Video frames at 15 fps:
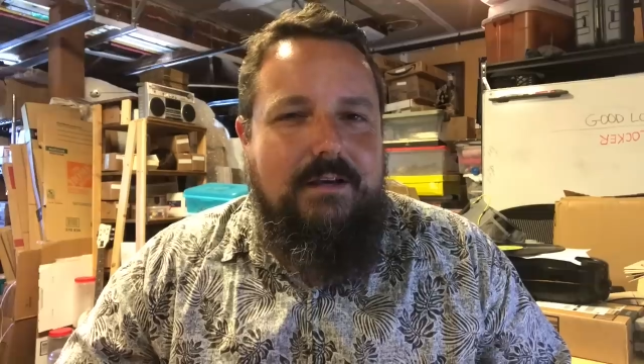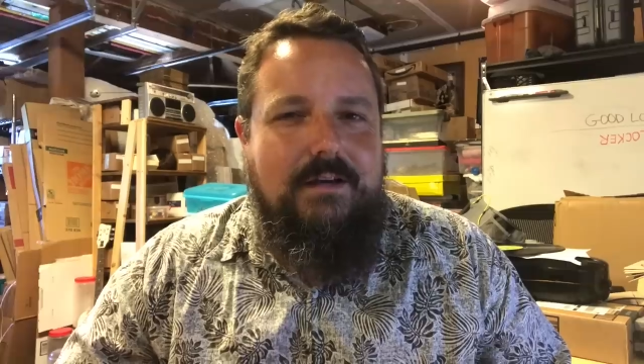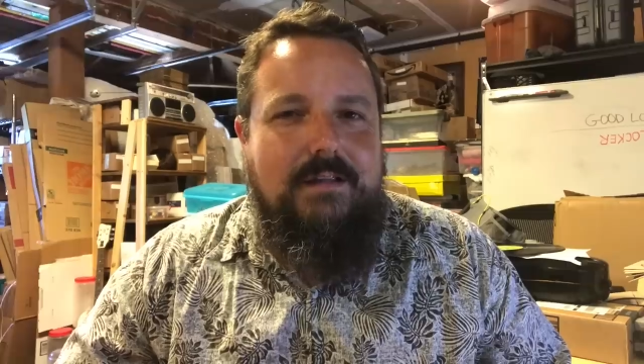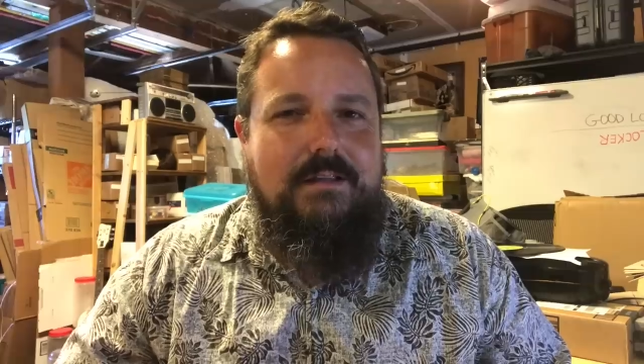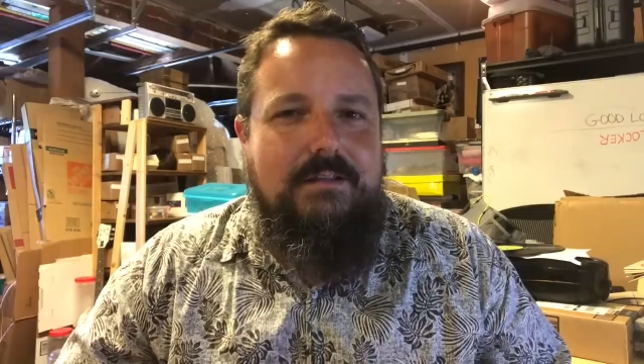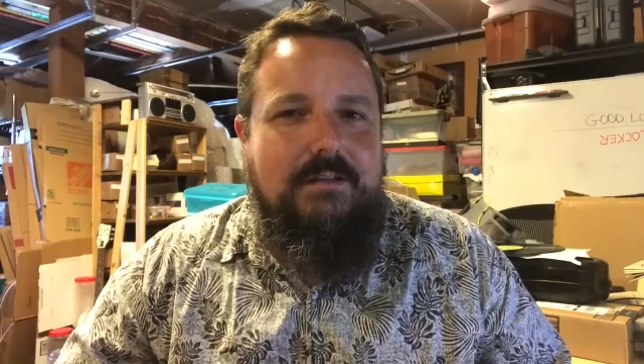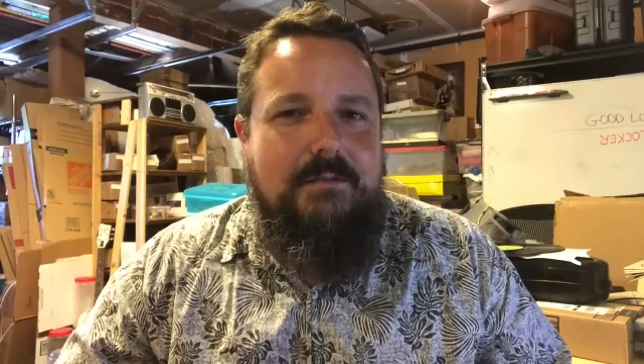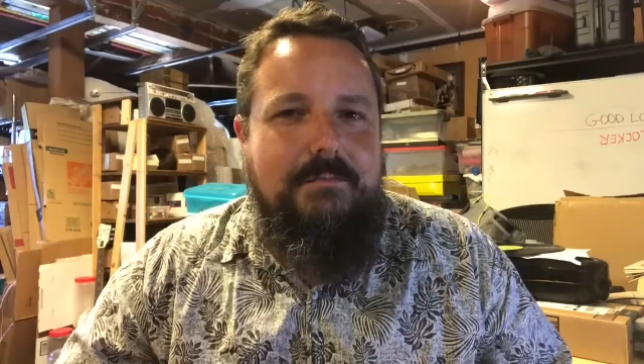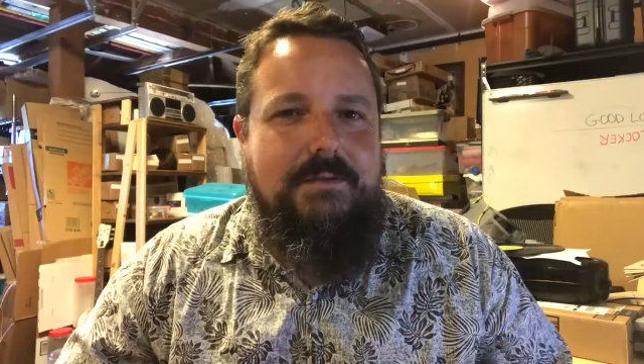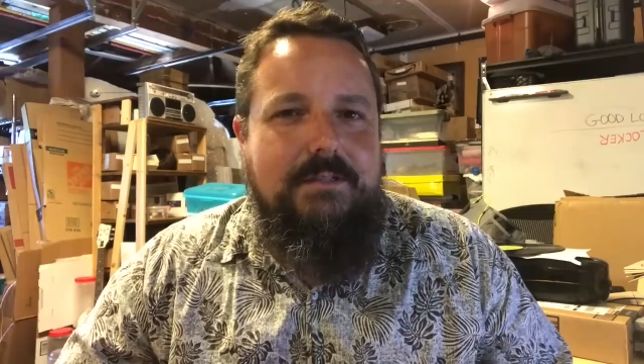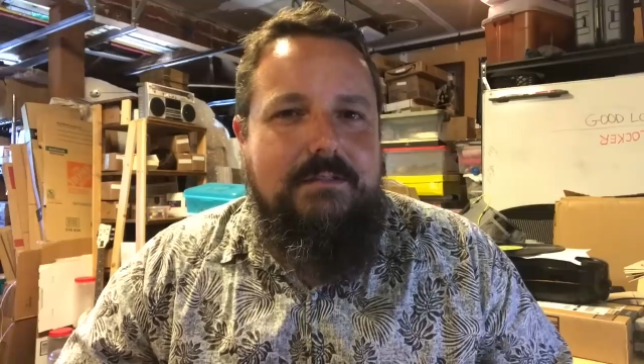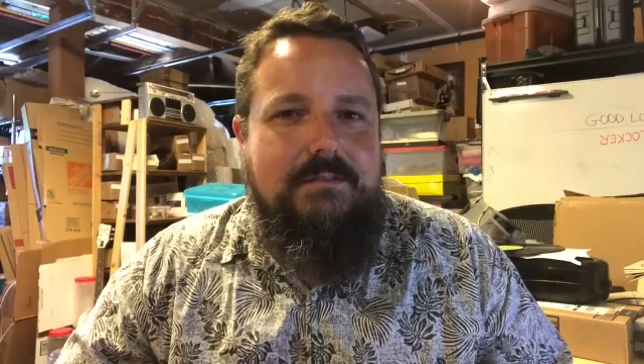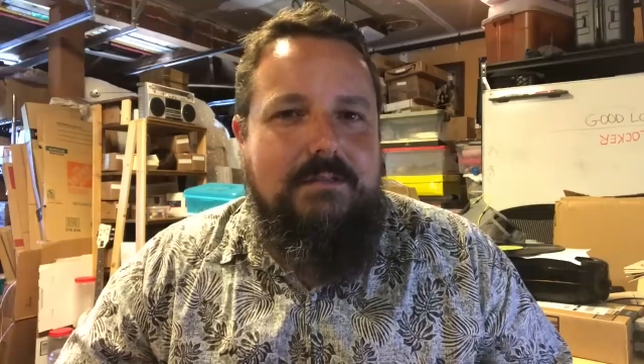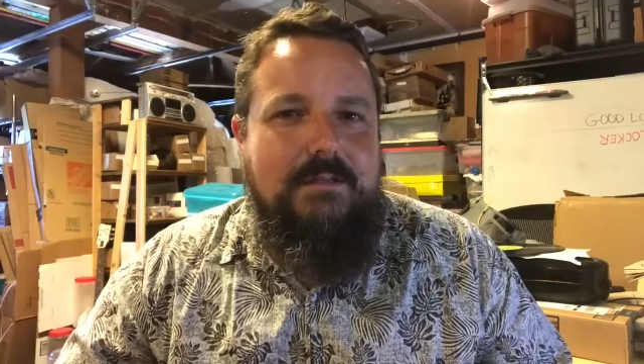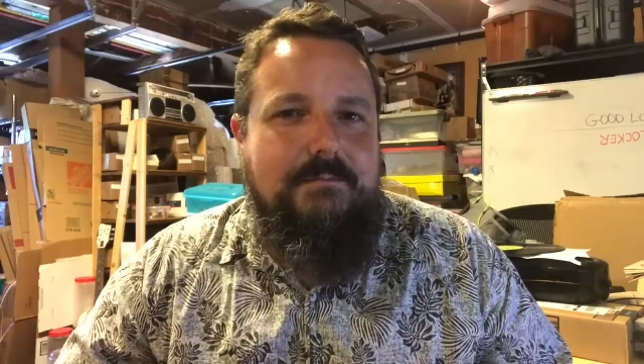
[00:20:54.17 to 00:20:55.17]
a little
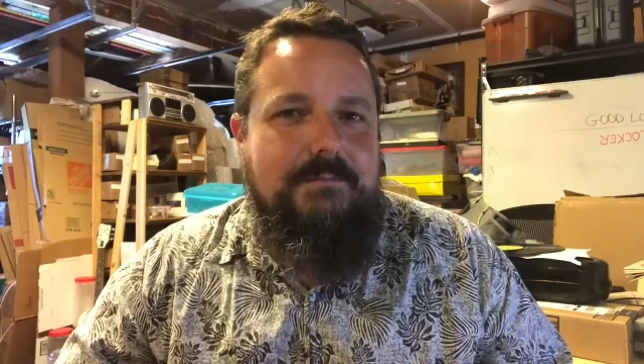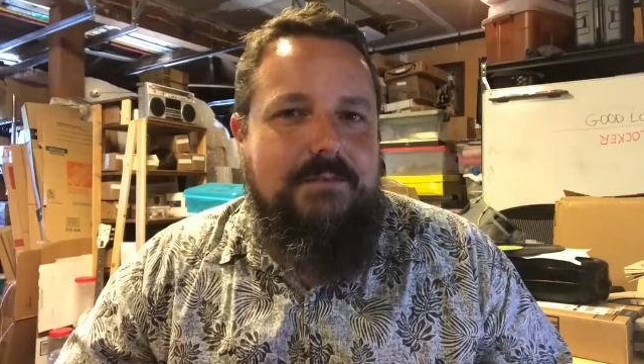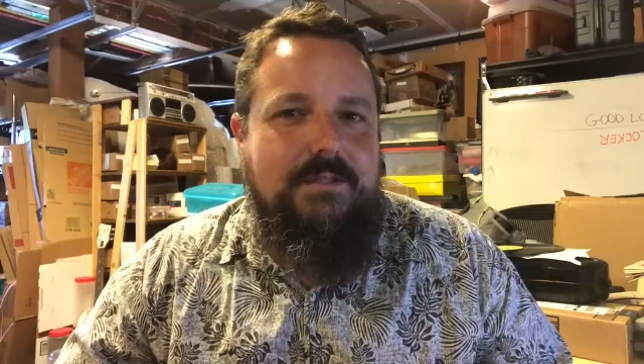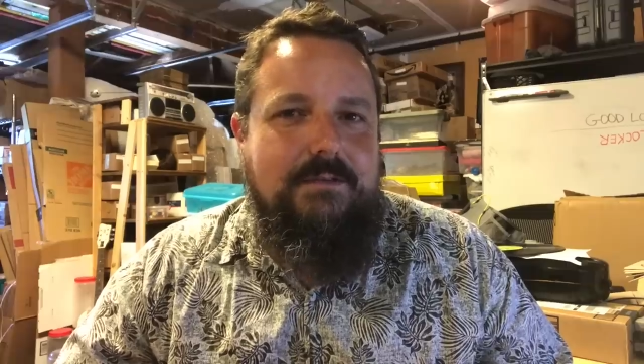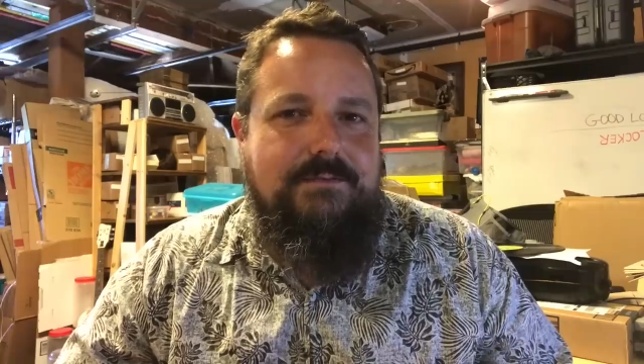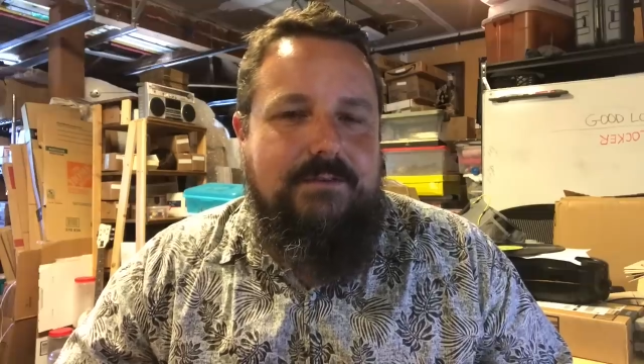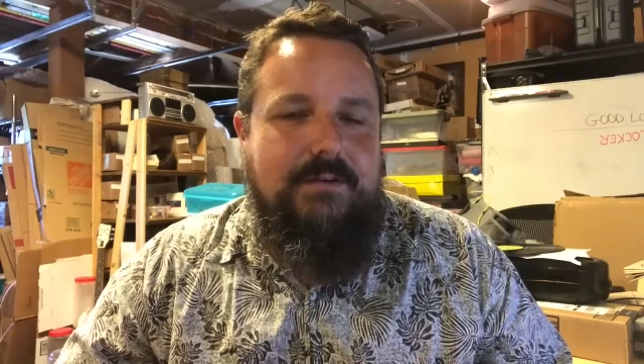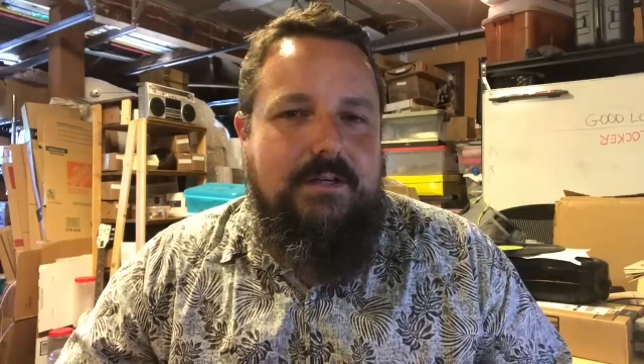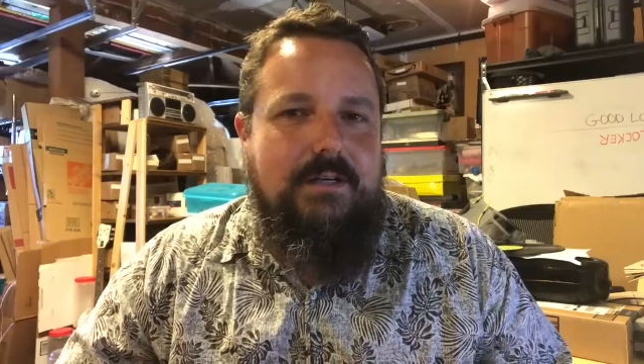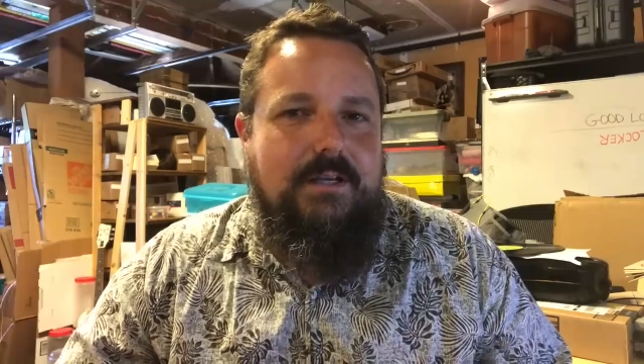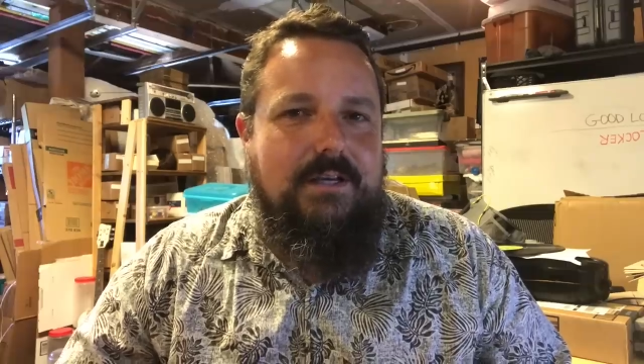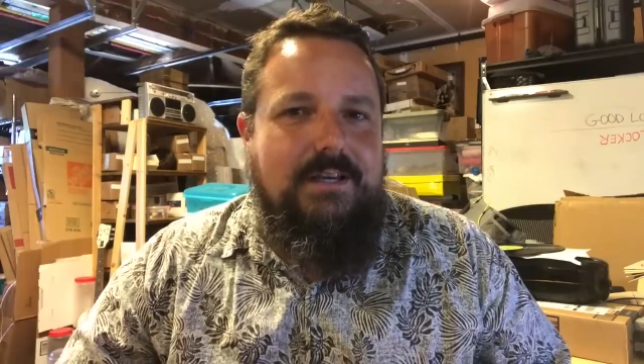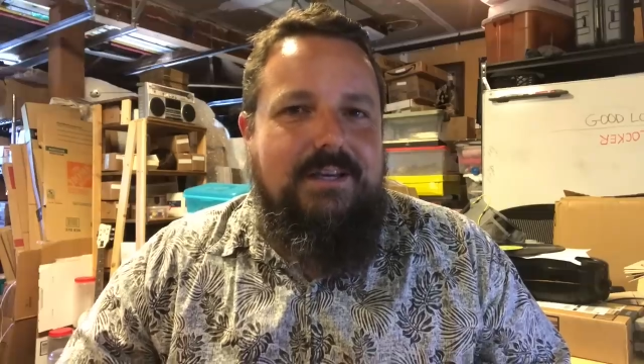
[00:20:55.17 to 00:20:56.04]
bit something different.